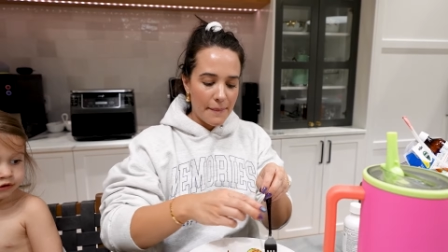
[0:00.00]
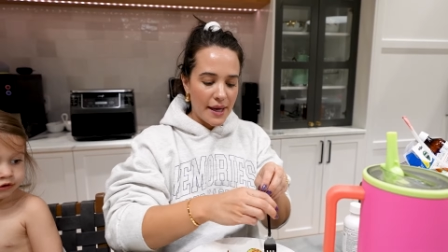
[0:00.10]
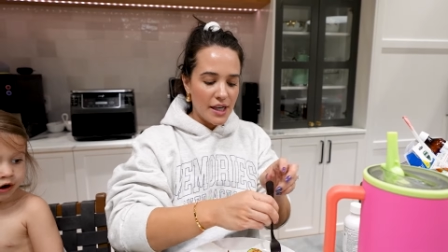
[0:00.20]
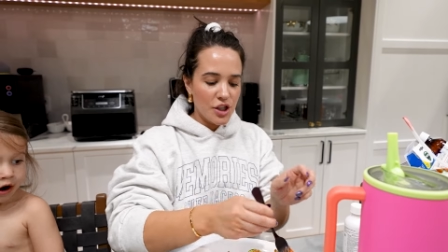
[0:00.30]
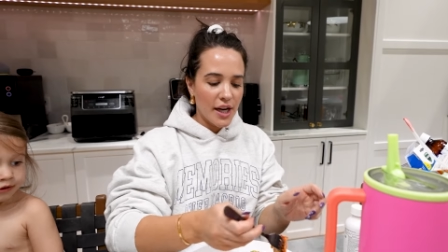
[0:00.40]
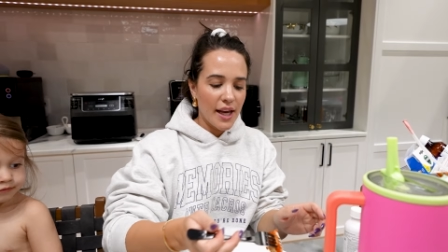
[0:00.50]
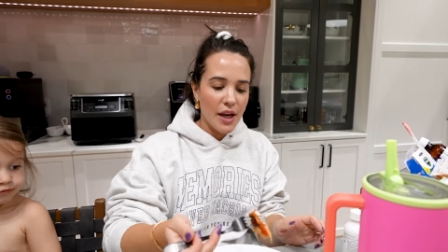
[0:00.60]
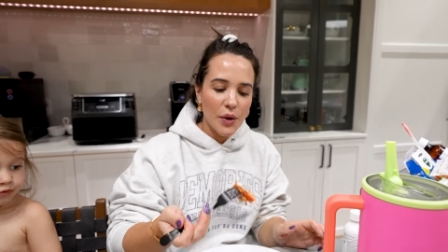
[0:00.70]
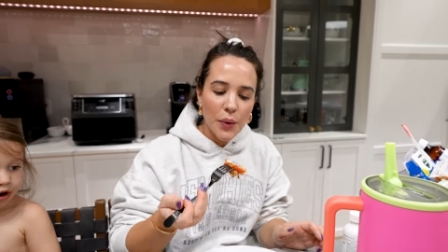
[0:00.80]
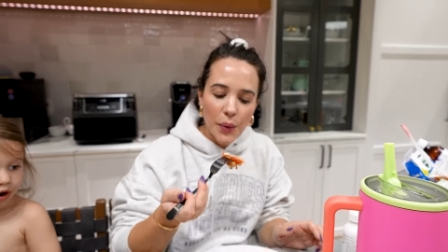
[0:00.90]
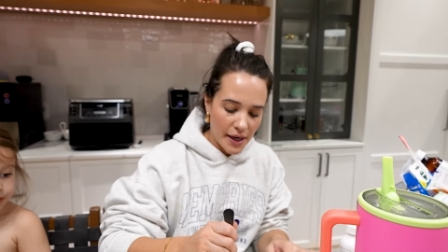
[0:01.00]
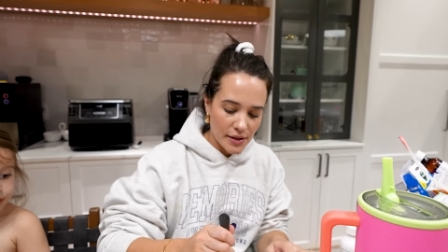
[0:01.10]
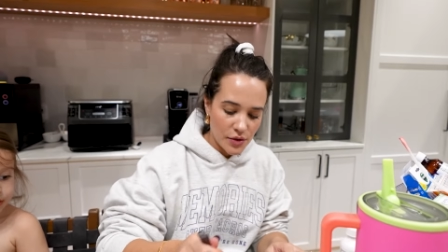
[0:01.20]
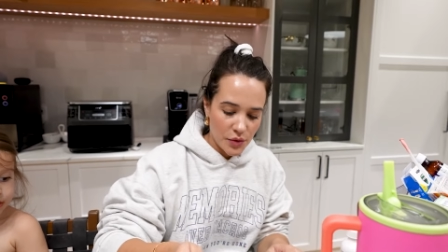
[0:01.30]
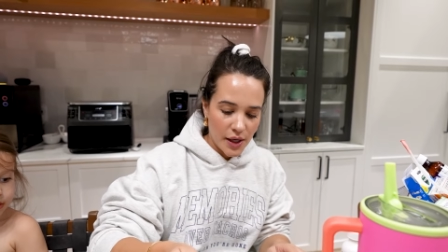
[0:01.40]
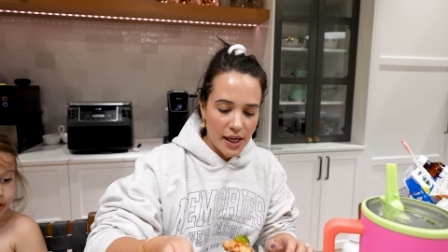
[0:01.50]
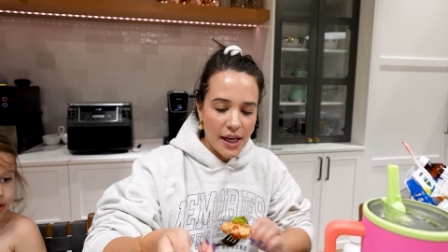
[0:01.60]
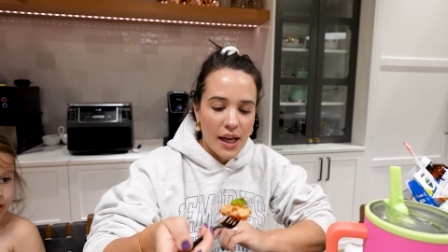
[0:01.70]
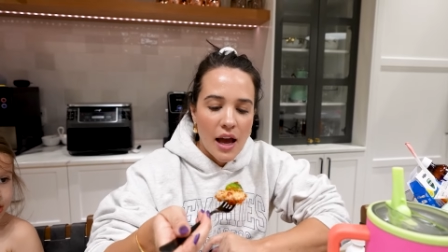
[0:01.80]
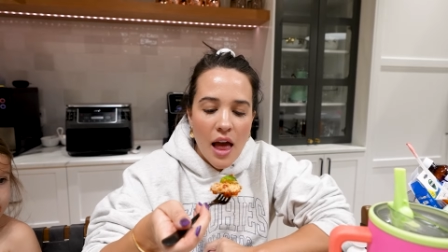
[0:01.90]
A bite of chicken and a
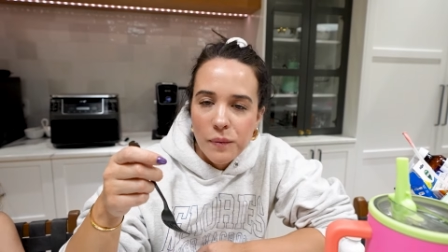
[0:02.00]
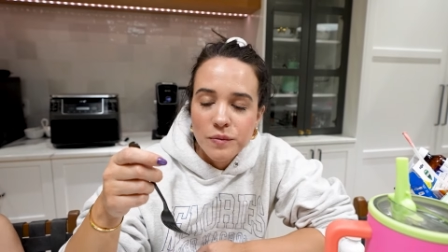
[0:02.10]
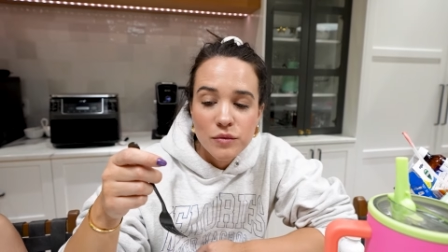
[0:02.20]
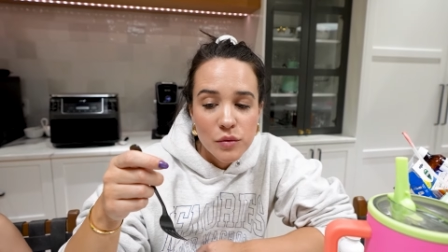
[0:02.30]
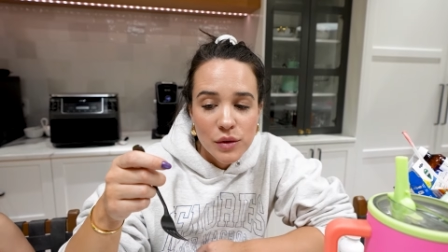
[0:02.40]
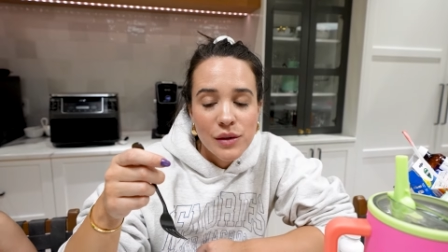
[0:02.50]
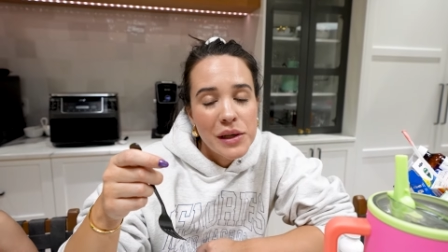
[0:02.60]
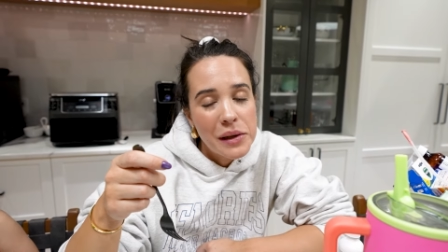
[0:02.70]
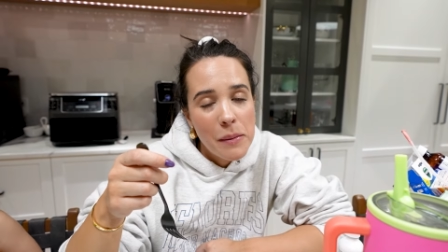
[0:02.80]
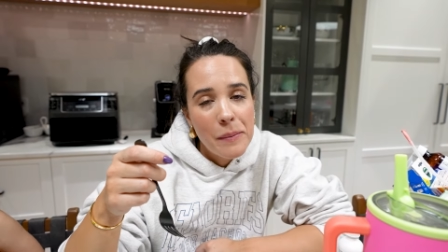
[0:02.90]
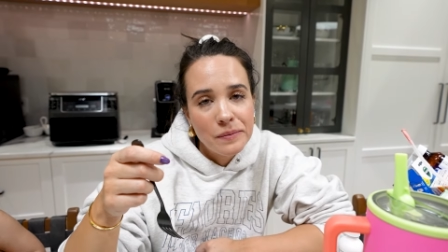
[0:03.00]
zucchini. Really good.